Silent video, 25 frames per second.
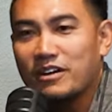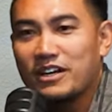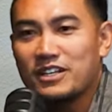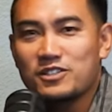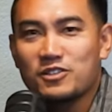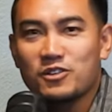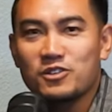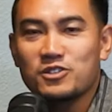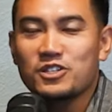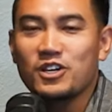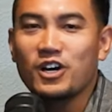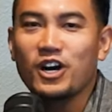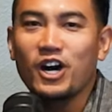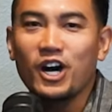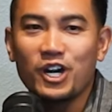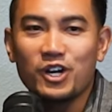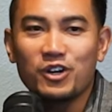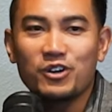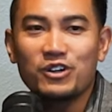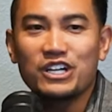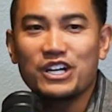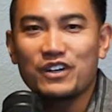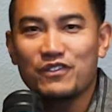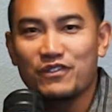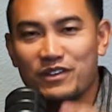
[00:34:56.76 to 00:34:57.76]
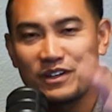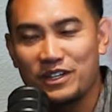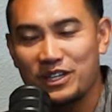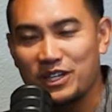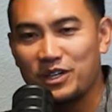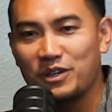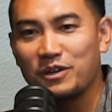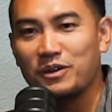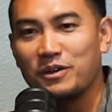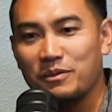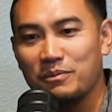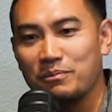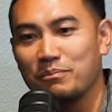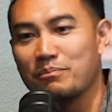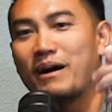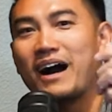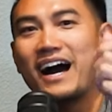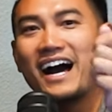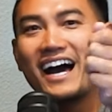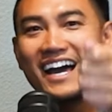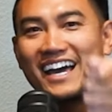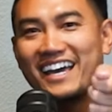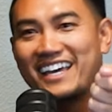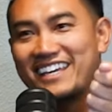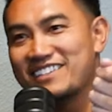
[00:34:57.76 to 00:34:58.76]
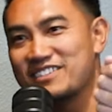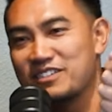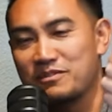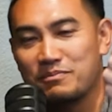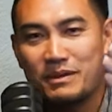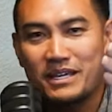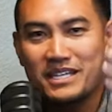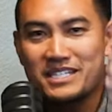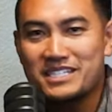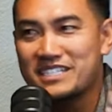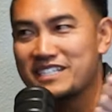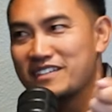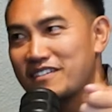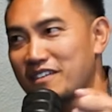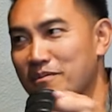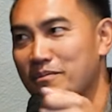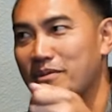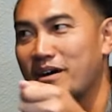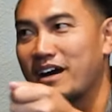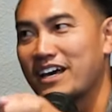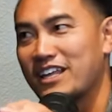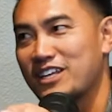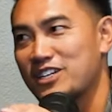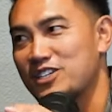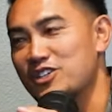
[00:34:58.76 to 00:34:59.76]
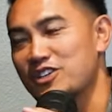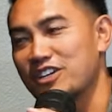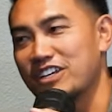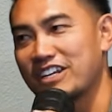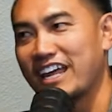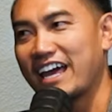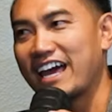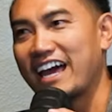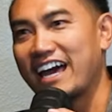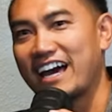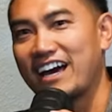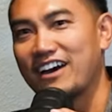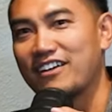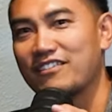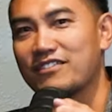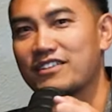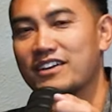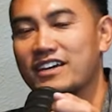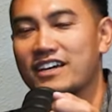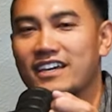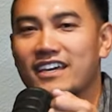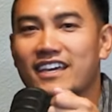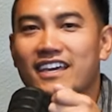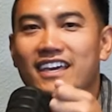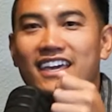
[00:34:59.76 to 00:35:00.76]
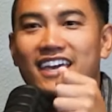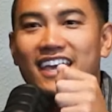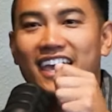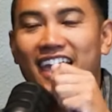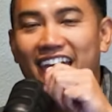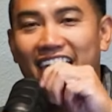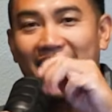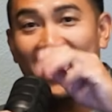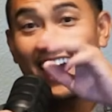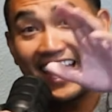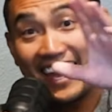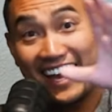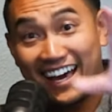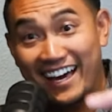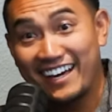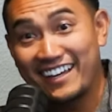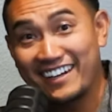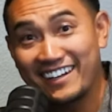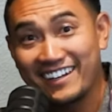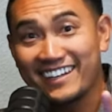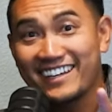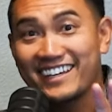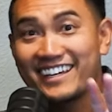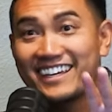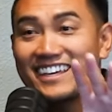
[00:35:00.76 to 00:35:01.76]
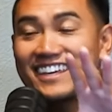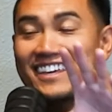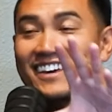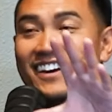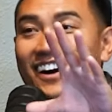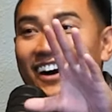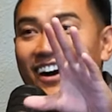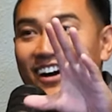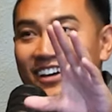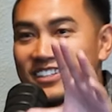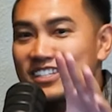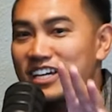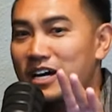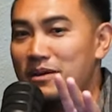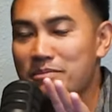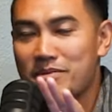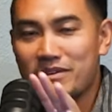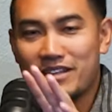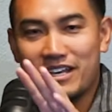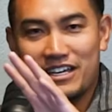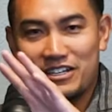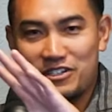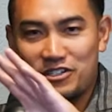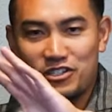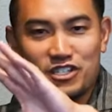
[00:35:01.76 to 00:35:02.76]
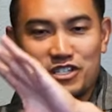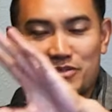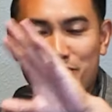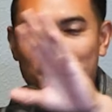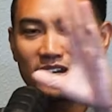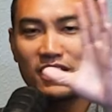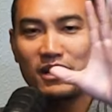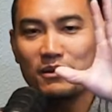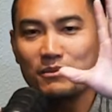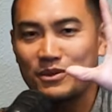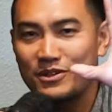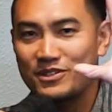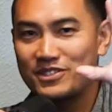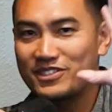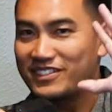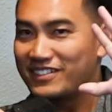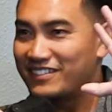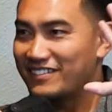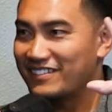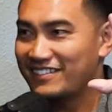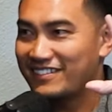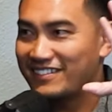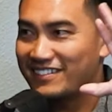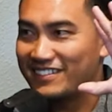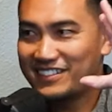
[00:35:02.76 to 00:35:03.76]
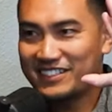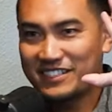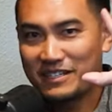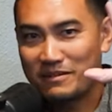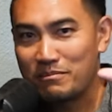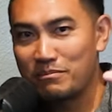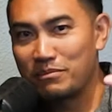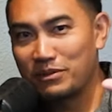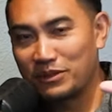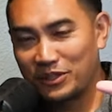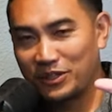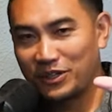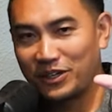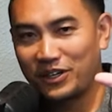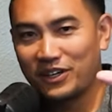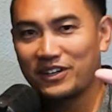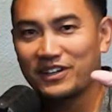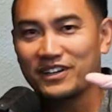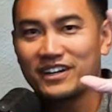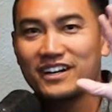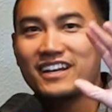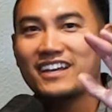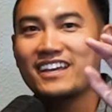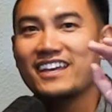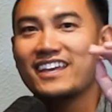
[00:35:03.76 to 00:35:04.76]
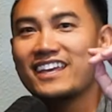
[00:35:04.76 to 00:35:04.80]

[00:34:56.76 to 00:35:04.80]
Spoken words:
Right? So there's 100 different little pies or pieces of the pie that you can have. And on top of that, just to make numbers simpler,